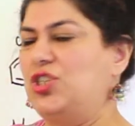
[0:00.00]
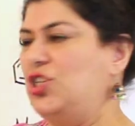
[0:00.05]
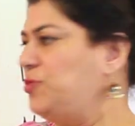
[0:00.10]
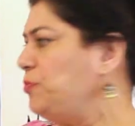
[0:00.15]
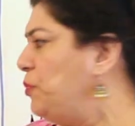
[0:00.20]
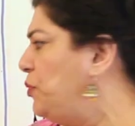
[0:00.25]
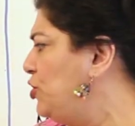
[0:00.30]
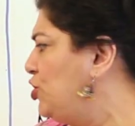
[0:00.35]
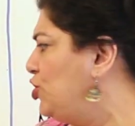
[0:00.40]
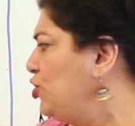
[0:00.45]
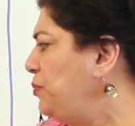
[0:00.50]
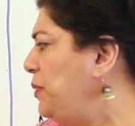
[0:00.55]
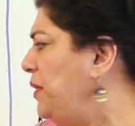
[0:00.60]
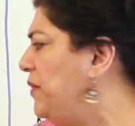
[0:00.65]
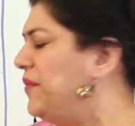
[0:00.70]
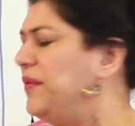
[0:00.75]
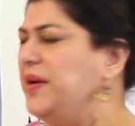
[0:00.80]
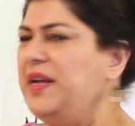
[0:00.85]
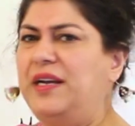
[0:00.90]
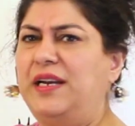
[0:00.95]
It should be
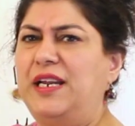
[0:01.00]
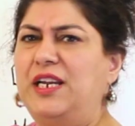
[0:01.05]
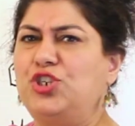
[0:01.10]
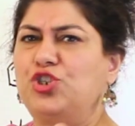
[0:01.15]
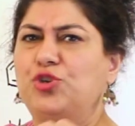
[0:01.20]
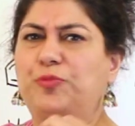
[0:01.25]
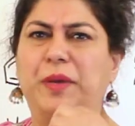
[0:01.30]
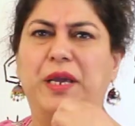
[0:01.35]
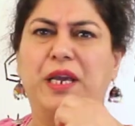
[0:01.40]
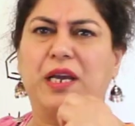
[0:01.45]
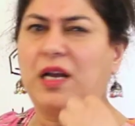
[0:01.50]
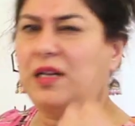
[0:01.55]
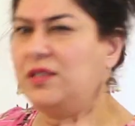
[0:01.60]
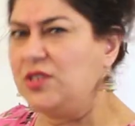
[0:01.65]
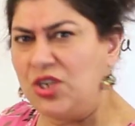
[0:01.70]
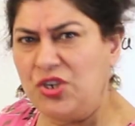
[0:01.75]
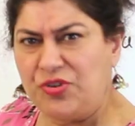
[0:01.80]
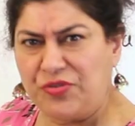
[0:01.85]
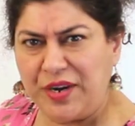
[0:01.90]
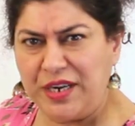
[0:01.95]
really, it should be
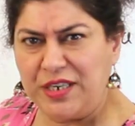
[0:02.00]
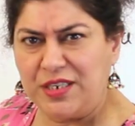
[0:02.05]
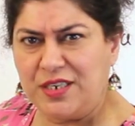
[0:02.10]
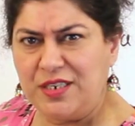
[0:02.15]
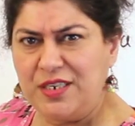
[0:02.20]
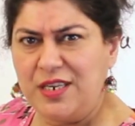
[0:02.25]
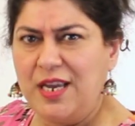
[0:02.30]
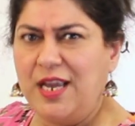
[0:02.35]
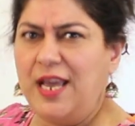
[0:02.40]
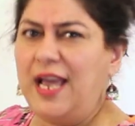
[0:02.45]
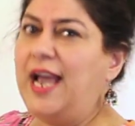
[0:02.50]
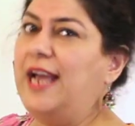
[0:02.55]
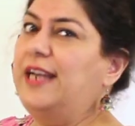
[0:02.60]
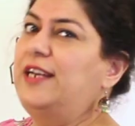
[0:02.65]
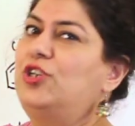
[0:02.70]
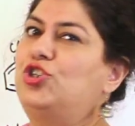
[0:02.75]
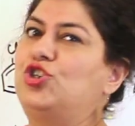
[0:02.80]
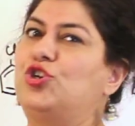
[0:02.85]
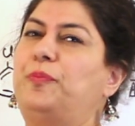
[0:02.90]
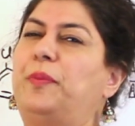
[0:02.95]
concentrated
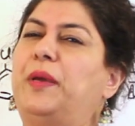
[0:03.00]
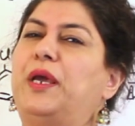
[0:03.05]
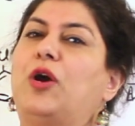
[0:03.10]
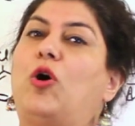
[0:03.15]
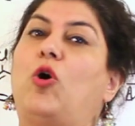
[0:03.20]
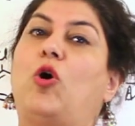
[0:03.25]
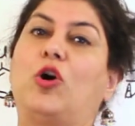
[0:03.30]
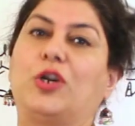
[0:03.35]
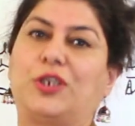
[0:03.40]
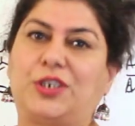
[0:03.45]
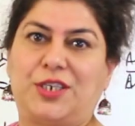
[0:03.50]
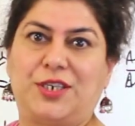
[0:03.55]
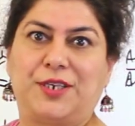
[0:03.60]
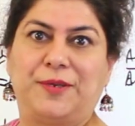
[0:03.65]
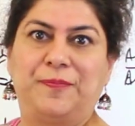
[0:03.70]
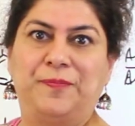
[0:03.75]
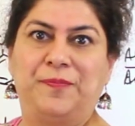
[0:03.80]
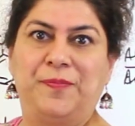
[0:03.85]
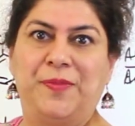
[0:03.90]
and it should be hot.